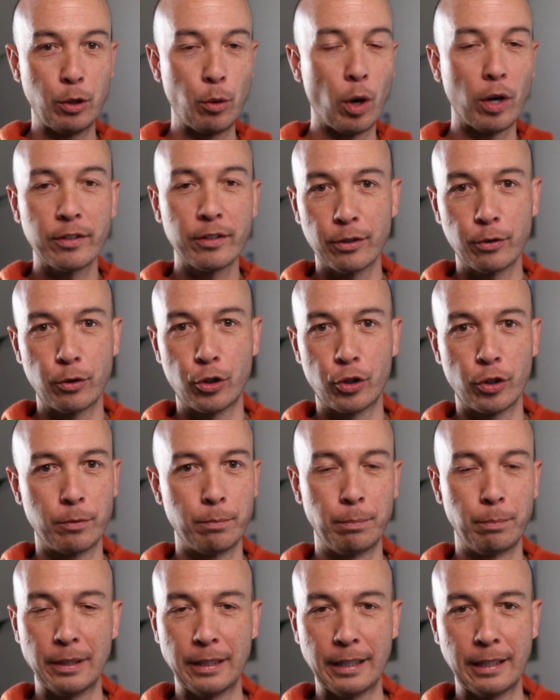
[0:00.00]
also shouldn't
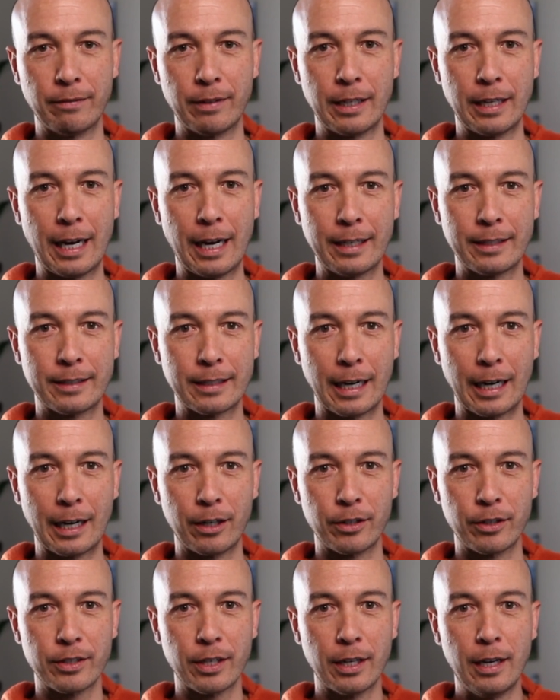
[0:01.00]
believe the
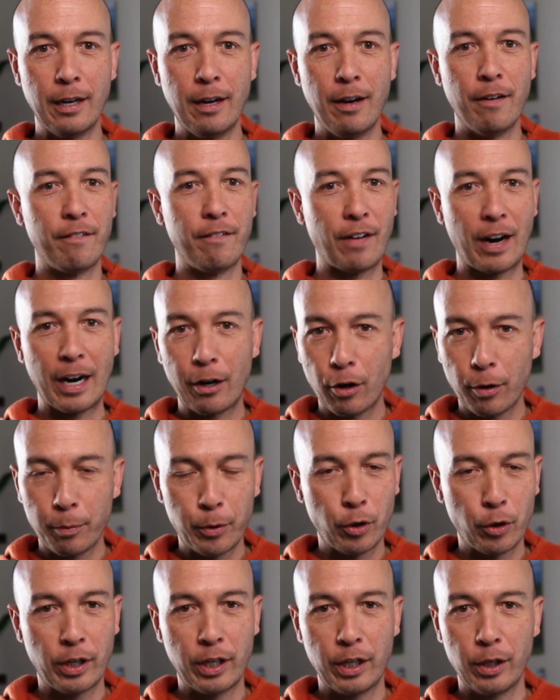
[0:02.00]
naysayers. Fire up
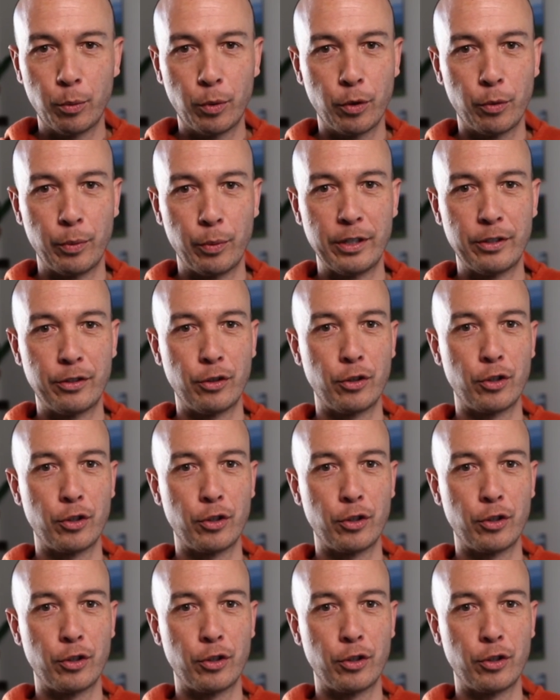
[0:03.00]
your keyword research